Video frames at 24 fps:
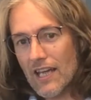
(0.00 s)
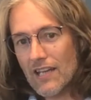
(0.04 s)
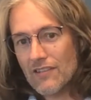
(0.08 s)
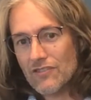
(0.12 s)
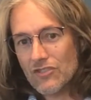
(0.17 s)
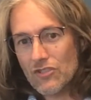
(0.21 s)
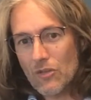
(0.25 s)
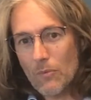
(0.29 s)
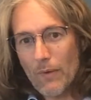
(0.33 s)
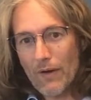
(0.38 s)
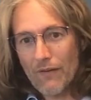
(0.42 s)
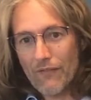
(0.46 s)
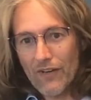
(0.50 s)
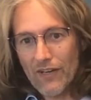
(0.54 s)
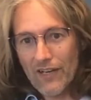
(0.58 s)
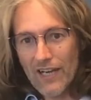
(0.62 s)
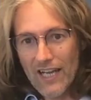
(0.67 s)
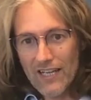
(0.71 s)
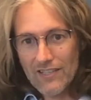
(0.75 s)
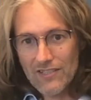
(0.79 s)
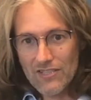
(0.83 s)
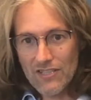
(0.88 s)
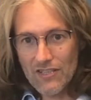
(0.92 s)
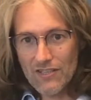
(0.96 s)
in some of our
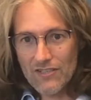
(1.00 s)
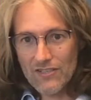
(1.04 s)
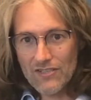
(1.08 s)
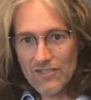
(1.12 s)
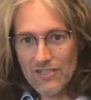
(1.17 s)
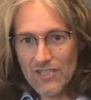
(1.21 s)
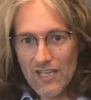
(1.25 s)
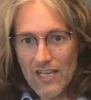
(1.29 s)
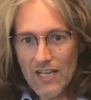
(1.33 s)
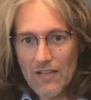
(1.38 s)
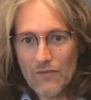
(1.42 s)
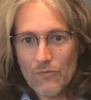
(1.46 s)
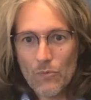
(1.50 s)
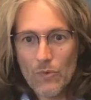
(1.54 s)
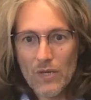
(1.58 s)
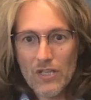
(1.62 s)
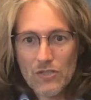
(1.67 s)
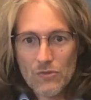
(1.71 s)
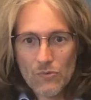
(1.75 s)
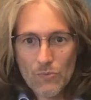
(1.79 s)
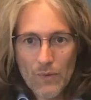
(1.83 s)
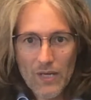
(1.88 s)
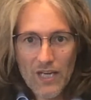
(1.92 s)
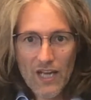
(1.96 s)
lectures in
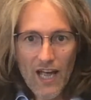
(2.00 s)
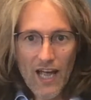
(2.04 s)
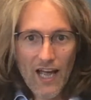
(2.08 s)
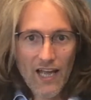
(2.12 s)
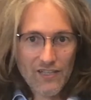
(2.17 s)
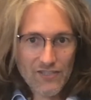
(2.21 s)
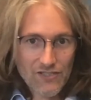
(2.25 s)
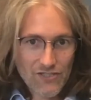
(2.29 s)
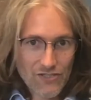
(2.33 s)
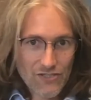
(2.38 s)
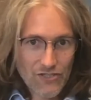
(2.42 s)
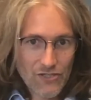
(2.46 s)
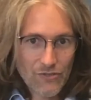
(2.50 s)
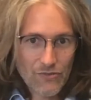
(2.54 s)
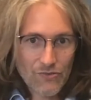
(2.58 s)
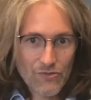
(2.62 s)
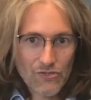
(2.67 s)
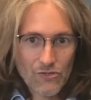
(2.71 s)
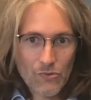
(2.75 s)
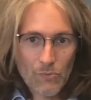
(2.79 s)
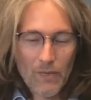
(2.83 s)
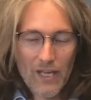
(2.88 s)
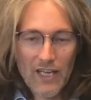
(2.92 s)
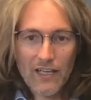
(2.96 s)
which we asked
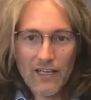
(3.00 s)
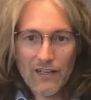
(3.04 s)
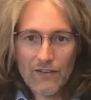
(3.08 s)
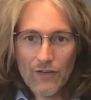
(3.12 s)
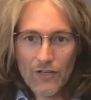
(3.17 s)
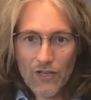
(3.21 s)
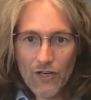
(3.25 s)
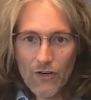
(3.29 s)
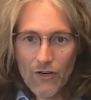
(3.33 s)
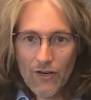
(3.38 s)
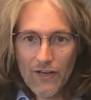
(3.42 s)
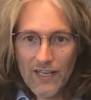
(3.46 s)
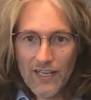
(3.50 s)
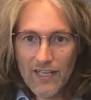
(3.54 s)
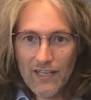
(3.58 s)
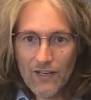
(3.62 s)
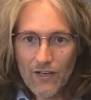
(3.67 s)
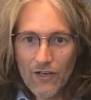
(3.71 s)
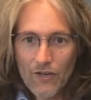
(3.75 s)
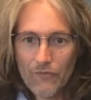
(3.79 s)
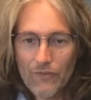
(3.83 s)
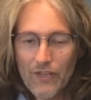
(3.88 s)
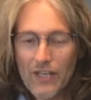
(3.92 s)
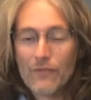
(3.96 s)
students to make a
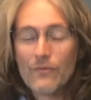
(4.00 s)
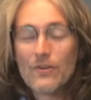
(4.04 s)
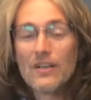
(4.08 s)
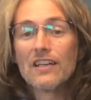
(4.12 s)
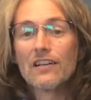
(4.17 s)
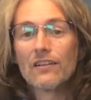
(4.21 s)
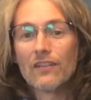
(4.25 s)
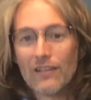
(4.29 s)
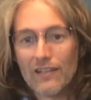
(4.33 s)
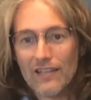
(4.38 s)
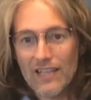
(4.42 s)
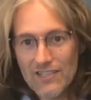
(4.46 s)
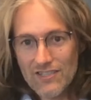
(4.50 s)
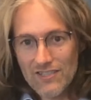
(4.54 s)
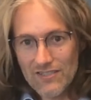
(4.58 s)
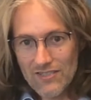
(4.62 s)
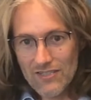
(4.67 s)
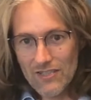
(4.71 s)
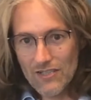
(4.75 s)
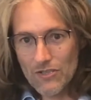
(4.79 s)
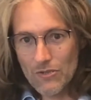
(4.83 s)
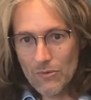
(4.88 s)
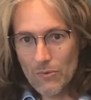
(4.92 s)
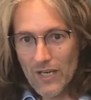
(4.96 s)
recording of a real
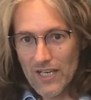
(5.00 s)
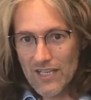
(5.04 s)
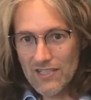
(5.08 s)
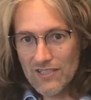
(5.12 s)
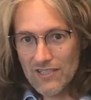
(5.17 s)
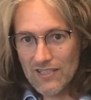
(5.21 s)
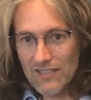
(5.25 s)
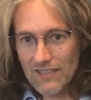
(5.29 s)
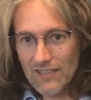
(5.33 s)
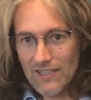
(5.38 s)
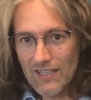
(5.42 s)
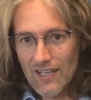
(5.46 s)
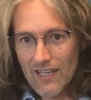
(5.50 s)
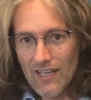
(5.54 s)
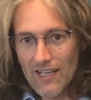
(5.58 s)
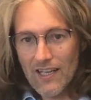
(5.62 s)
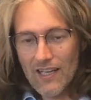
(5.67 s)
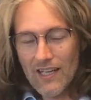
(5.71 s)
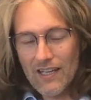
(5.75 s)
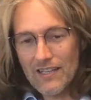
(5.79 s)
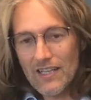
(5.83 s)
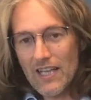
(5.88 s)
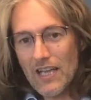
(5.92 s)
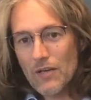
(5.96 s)
lesson situation,
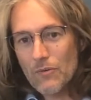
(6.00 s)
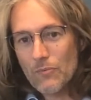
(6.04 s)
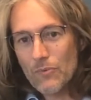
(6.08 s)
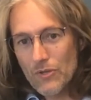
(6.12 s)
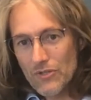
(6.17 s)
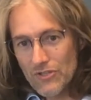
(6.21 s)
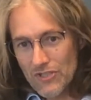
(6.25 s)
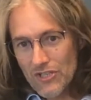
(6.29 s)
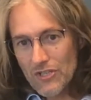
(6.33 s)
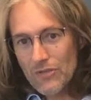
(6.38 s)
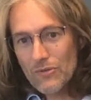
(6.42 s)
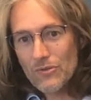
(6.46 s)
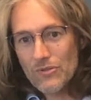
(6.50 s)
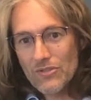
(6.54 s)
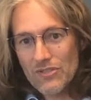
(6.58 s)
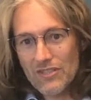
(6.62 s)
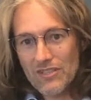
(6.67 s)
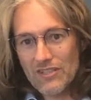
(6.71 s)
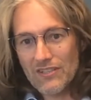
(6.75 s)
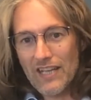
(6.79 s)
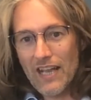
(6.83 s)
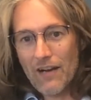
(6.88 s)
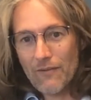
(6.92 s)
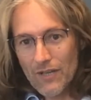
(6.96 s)
they would
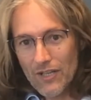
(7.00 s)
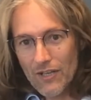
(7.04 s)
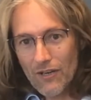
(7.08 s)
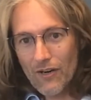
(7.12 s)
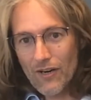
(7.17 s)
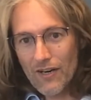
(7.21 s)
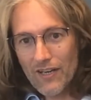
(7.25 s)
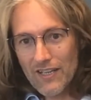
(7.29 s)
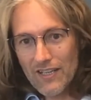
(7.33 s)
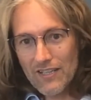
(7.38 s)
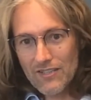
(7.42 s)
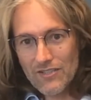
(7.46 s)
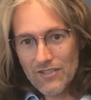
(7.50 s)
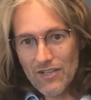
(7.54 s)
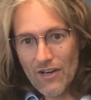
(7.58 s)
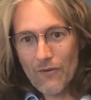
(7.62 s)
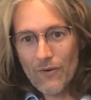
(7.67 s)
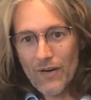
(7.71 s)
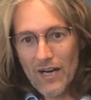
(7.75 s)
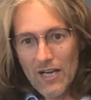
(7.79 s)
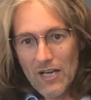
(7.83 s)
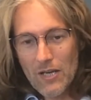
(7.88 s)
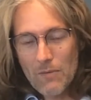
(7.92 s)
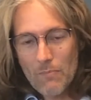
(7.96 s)
use their recordings
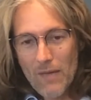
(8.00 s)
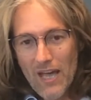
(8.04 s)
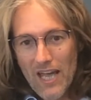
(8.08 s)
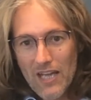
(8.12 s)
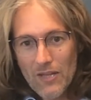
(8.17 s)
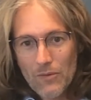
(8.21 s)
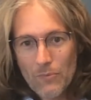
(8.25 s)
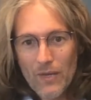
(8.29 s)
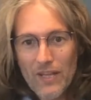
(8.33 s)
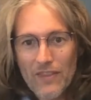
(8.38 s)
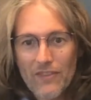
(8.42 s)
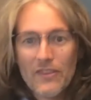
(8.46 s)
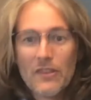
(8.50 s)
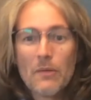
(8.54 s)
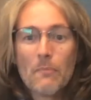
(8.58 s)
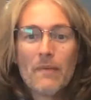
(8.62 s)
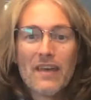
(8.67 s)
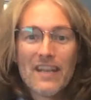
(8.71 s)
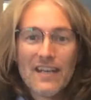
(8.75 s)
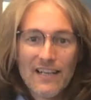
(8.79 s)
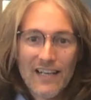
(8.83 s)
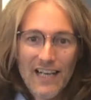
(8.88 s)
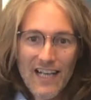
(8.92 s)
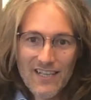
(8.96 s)
already made with the
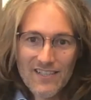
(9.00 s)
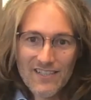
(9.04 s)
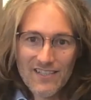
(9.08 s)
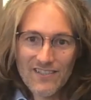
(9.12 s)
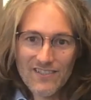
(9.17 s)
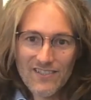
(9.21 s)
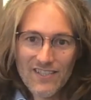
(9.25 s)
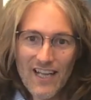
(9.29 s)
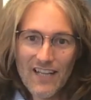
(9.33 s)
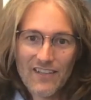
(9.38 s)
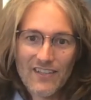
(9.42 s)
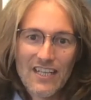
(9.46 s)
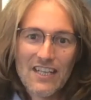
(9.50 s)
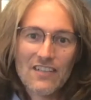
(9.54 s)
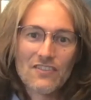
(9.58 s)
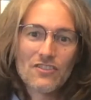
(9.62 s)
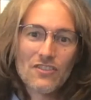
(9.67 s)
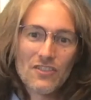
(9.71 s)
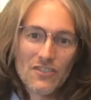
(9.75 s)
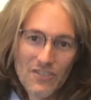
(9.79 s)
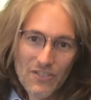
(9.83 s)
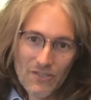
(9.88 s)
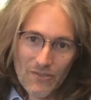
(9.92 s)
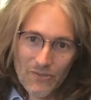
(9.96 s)
mini lessons at the
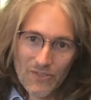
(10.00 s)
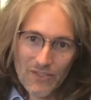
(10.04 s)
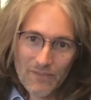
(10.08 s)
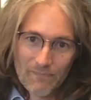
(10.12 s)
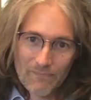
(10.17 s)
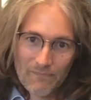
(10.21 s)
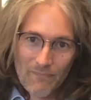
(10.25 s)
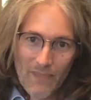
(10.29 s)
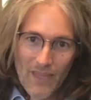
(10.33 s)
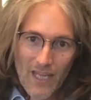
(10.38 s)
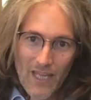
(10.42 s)
Institute.